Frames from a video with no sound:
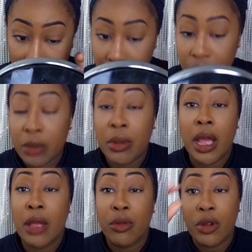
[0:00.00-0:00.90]
It's making my
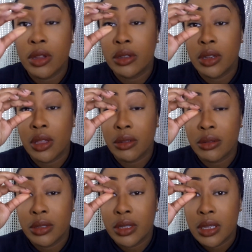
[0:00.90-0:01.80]
eye water. No.
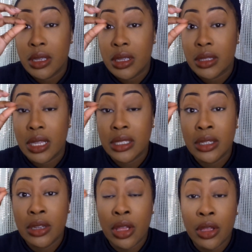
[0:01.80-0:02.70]
That's
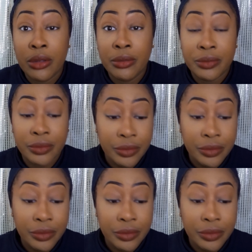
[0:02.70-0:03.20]
a no.